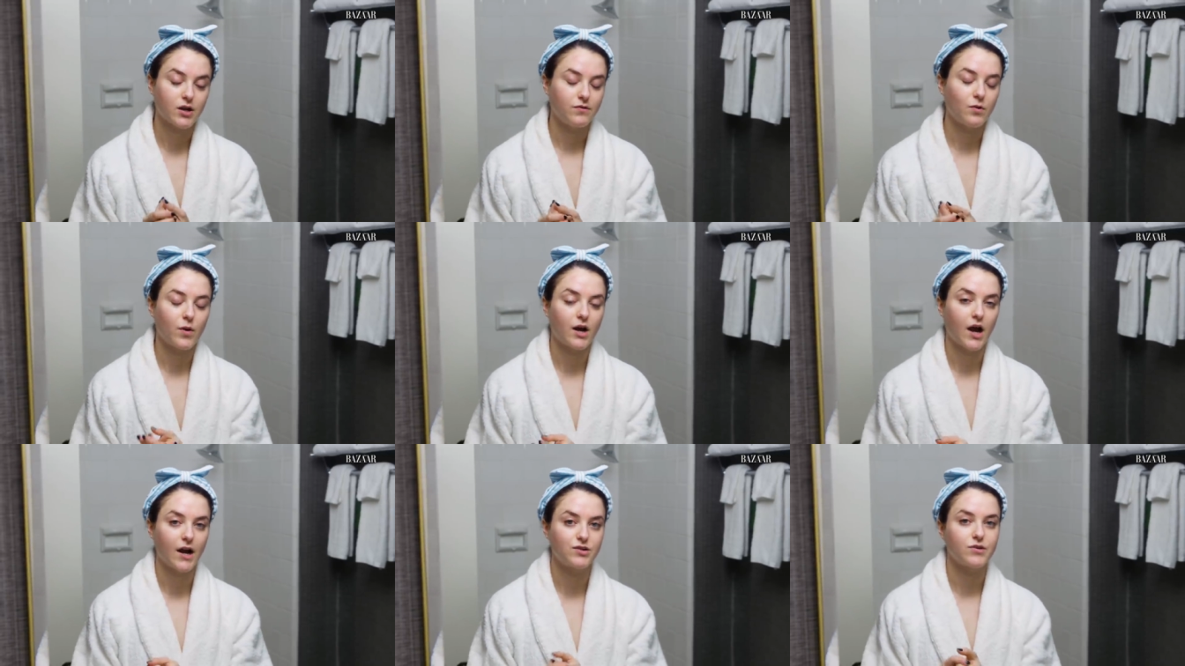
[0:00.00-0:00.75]
If you want to
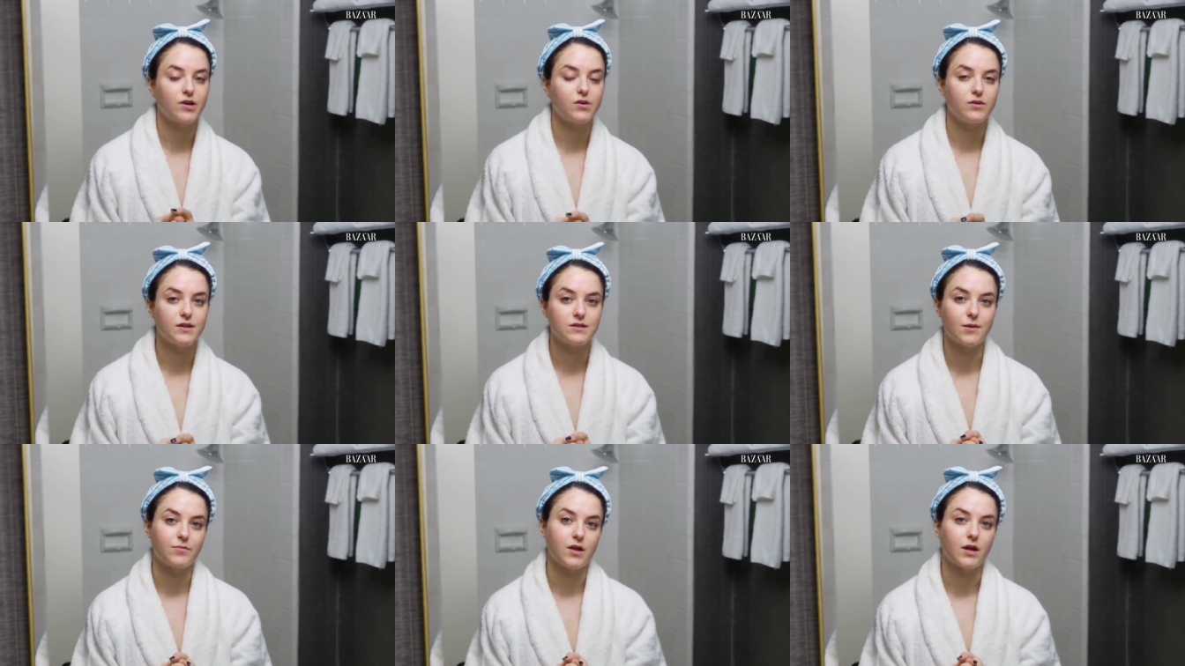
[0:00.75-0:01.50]
hydrate, you need
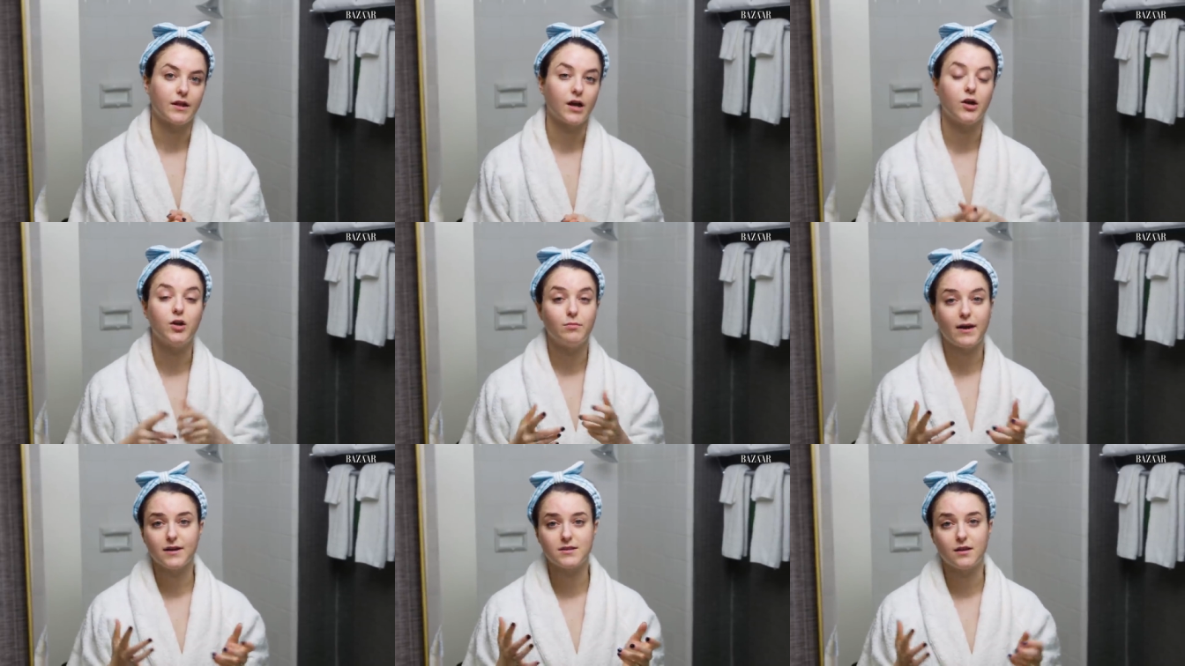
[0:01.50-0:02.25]
something like a
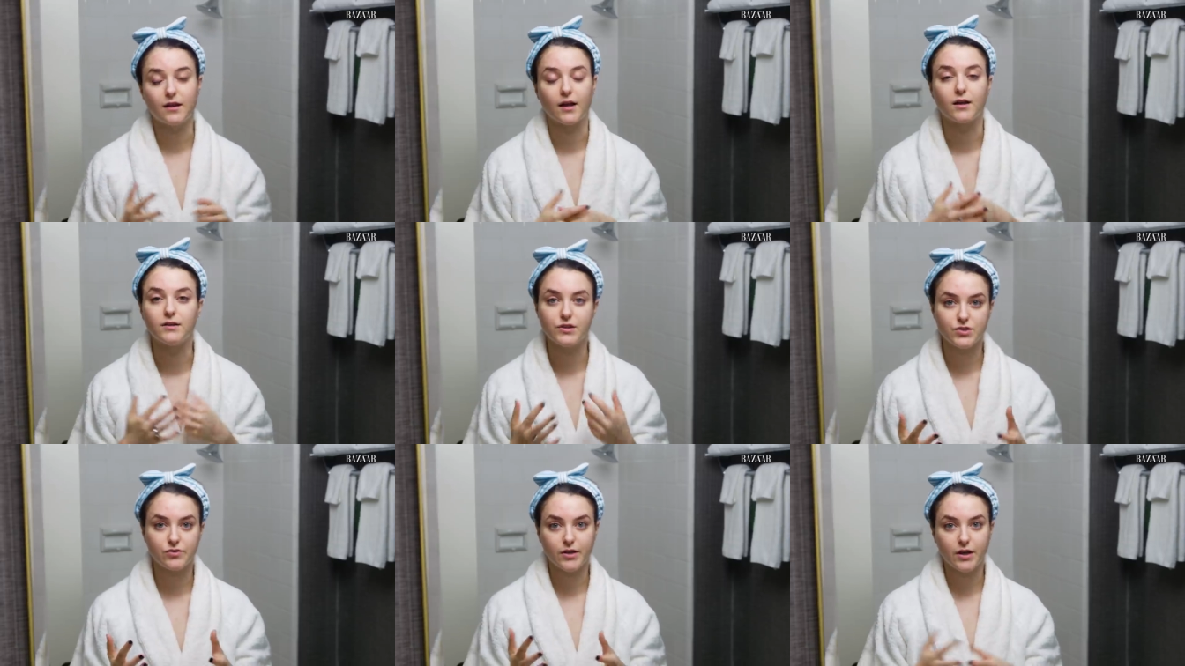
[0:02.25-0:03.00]
humectant, like
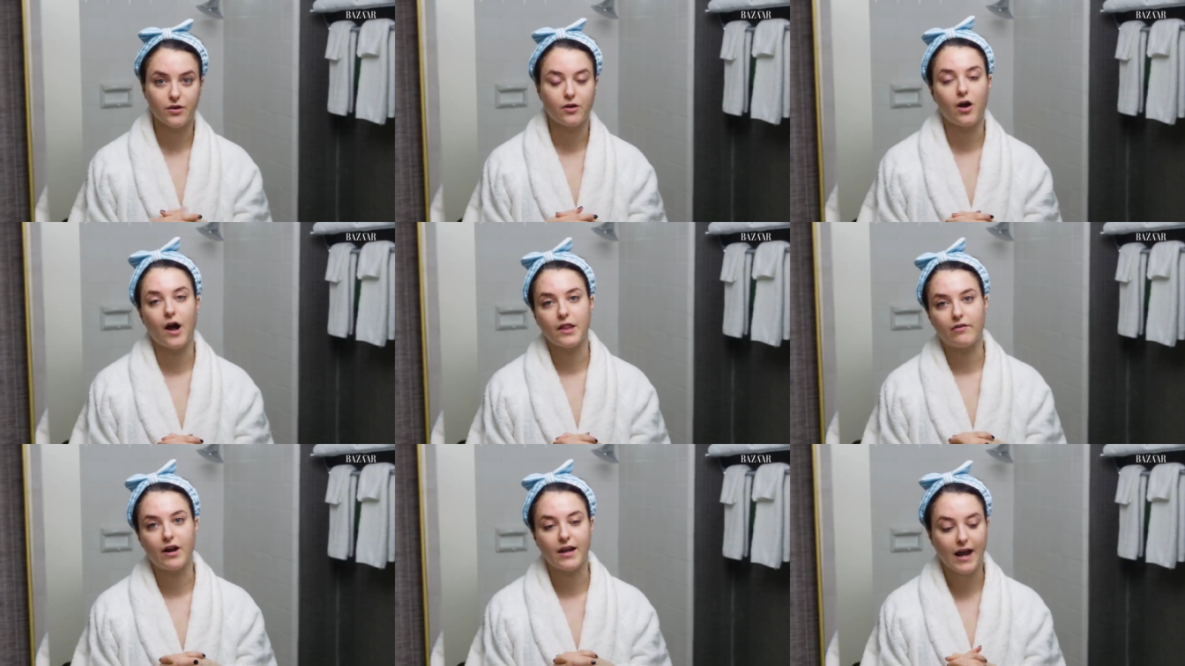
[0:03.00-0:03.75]
glycerin or
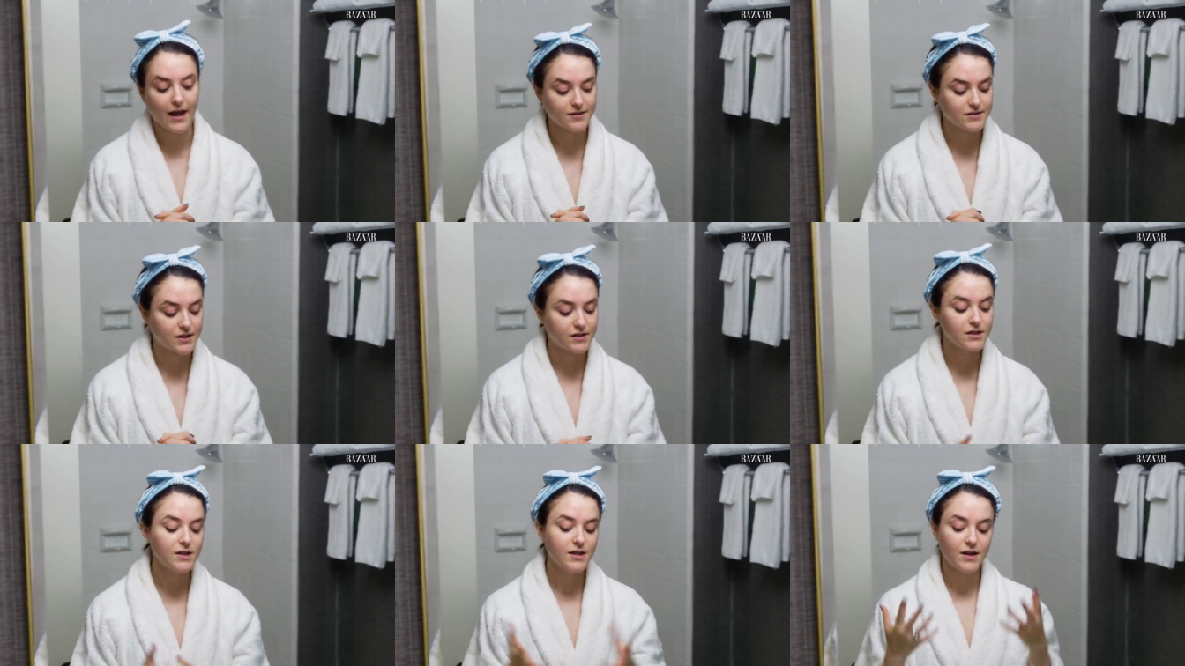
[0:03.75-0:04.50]
hyaluronic acid.